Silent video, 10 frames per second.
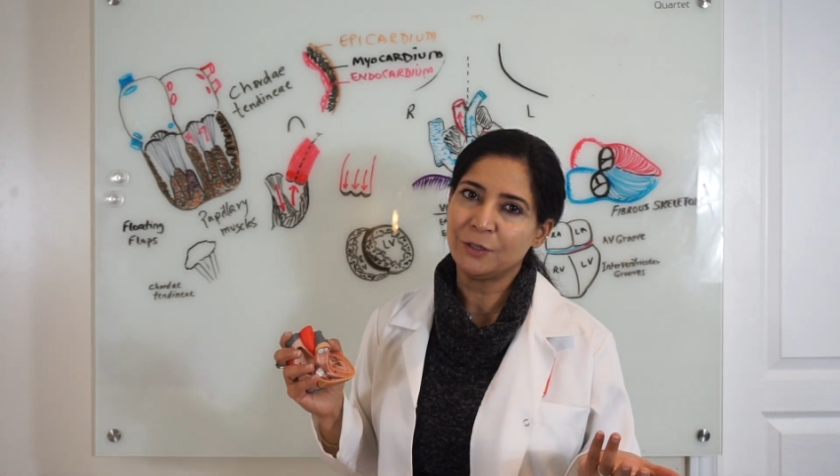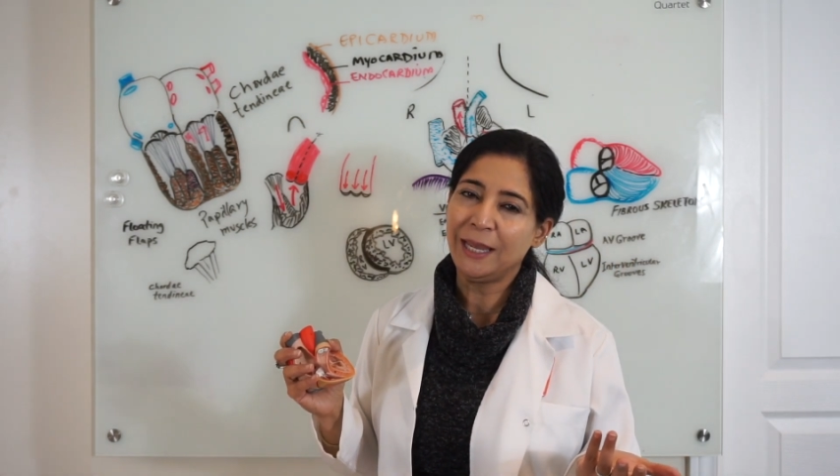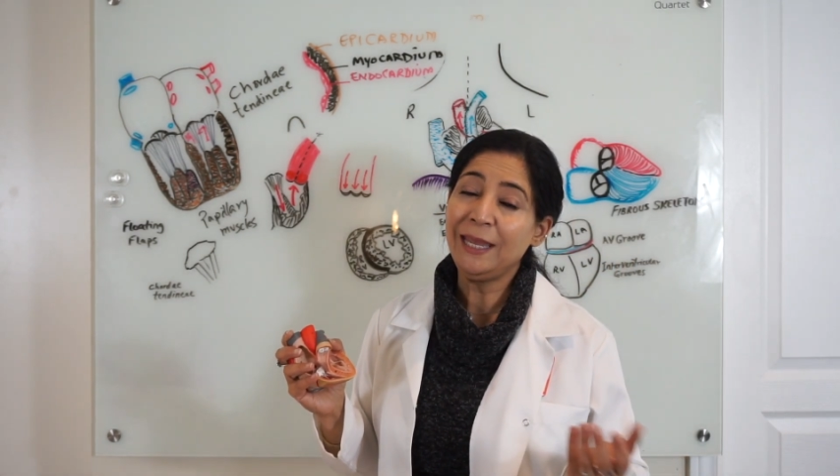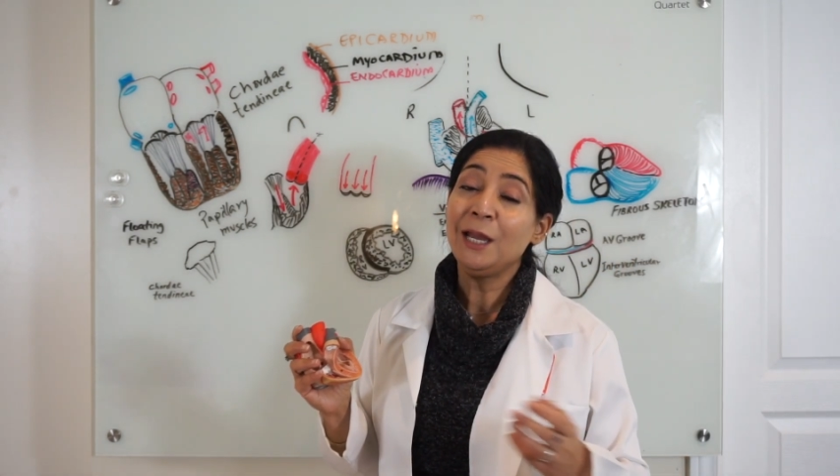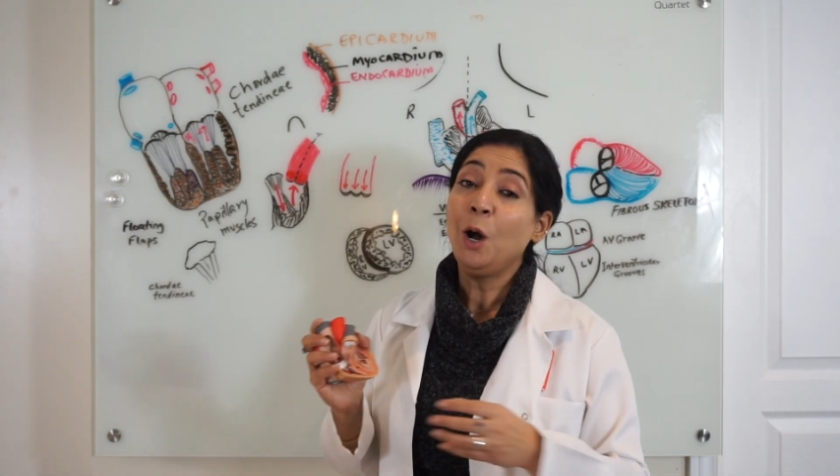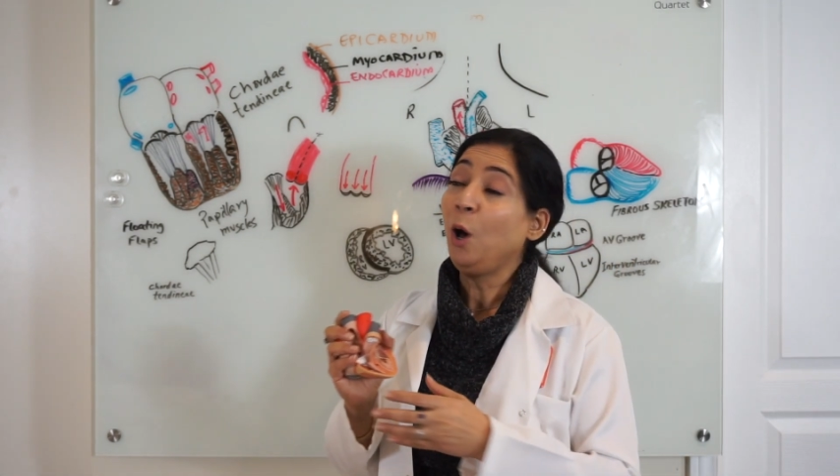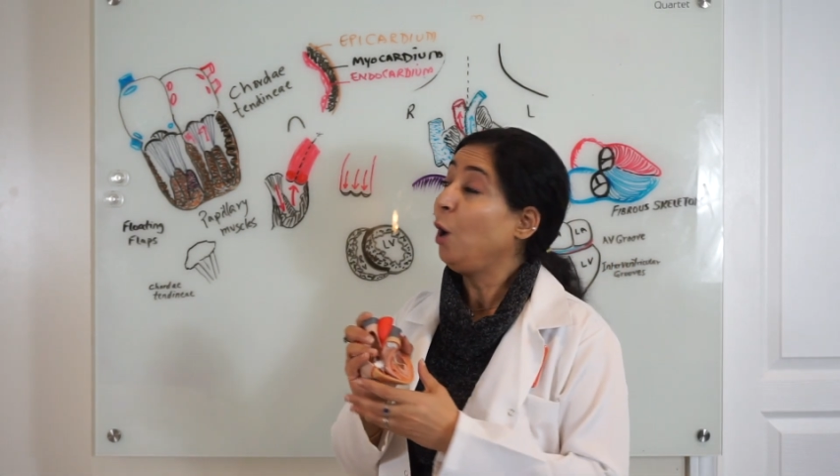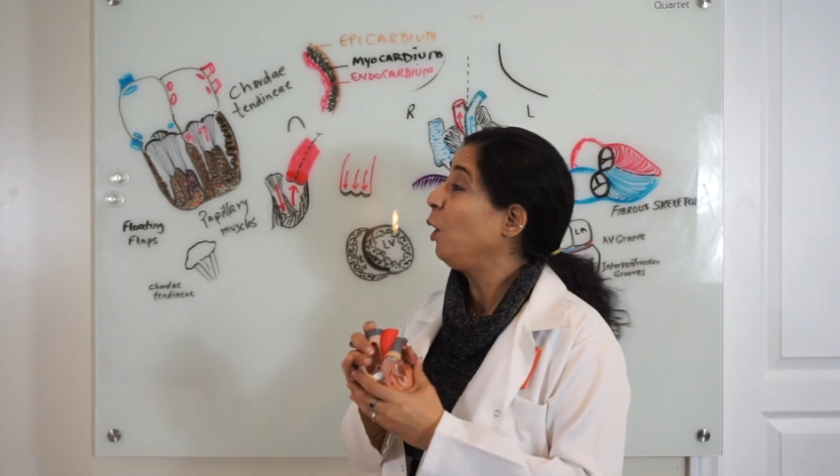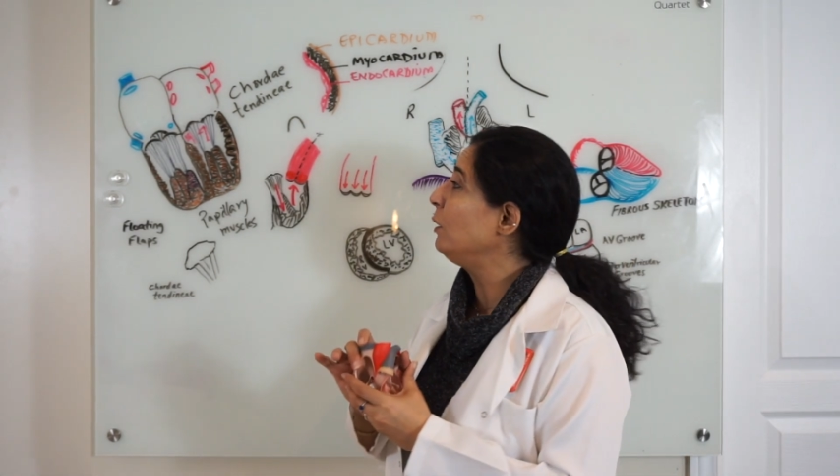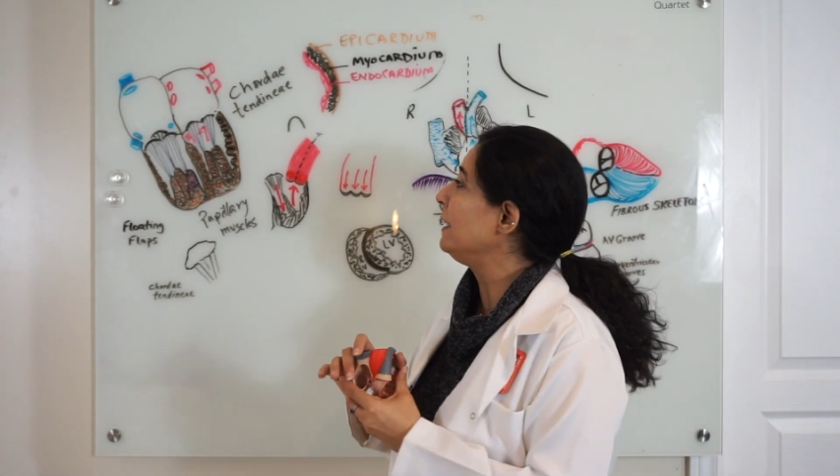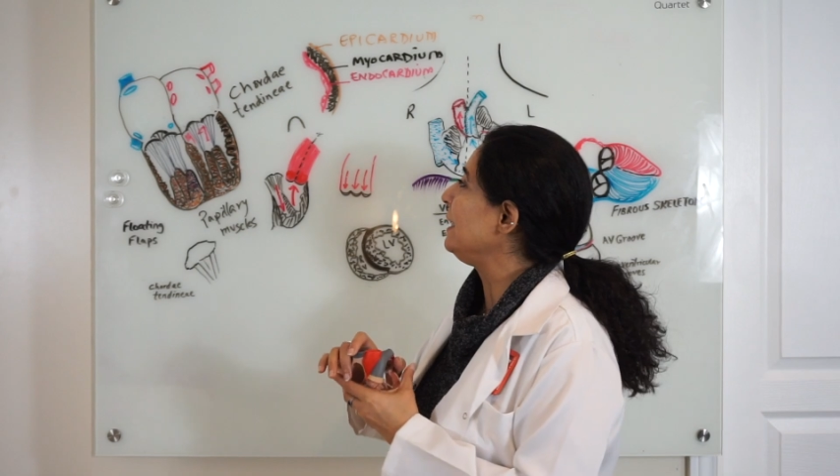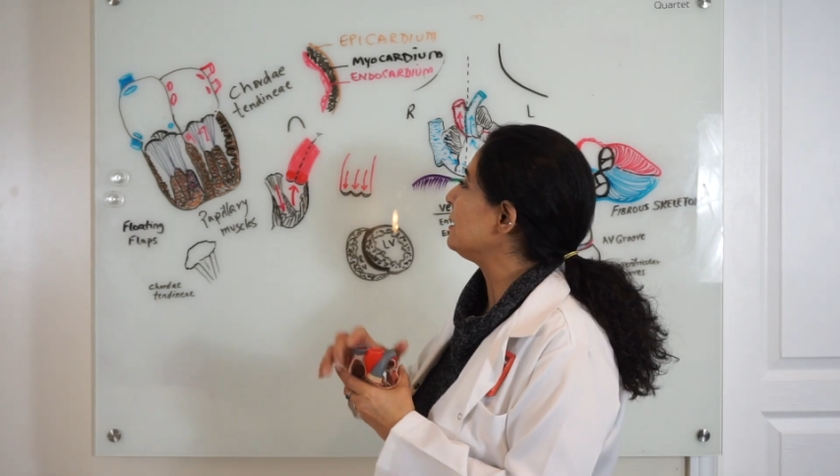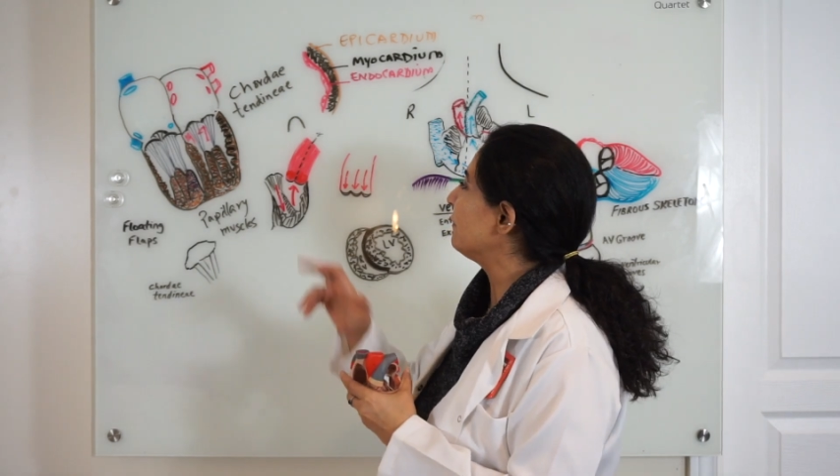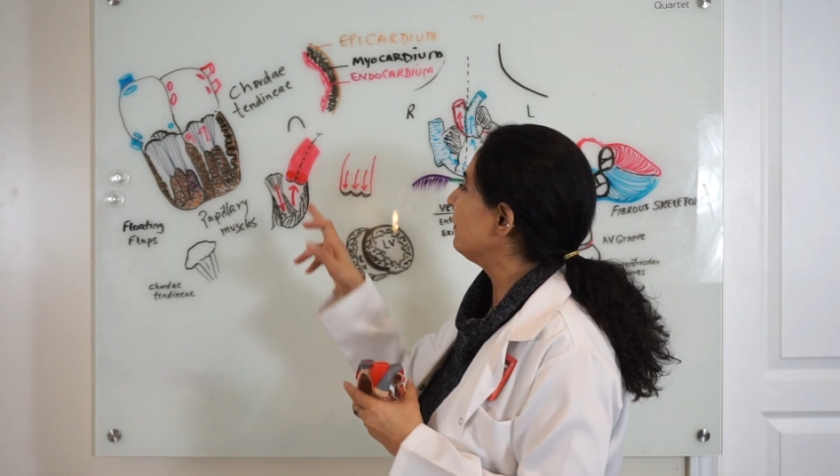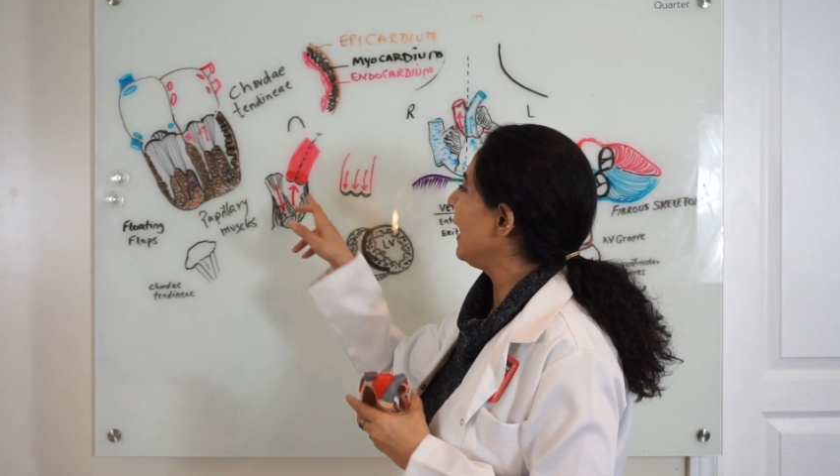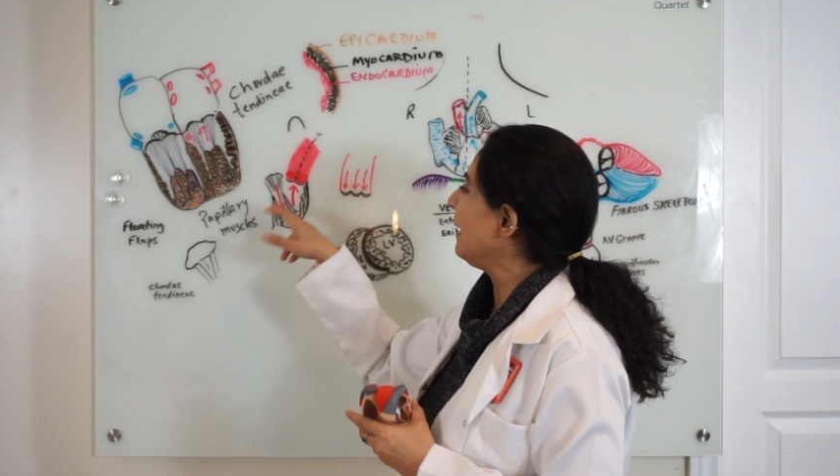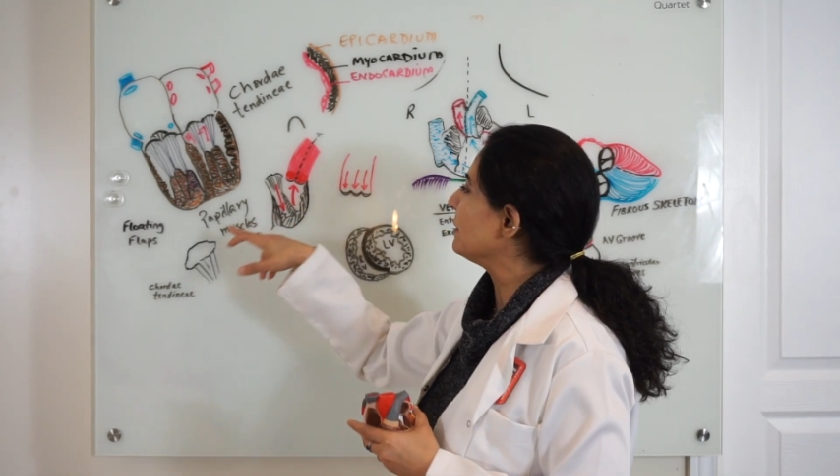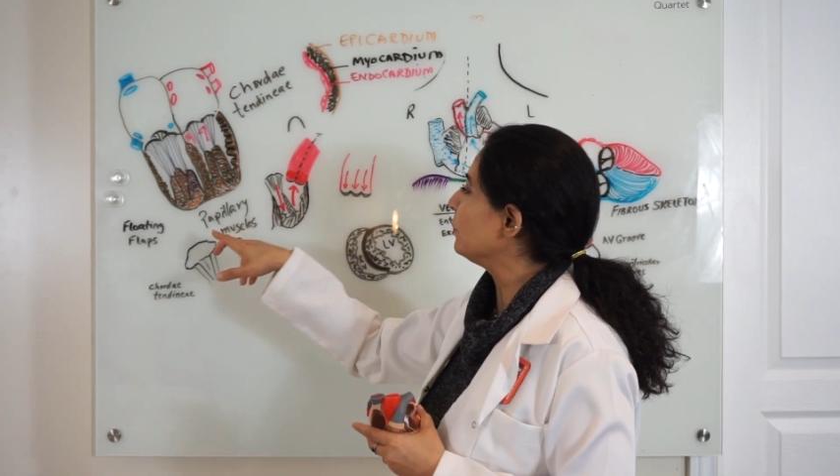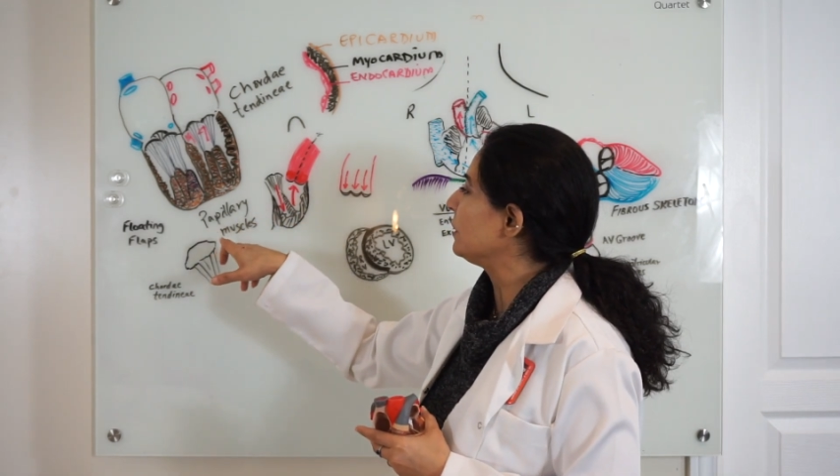Okay, all these flaps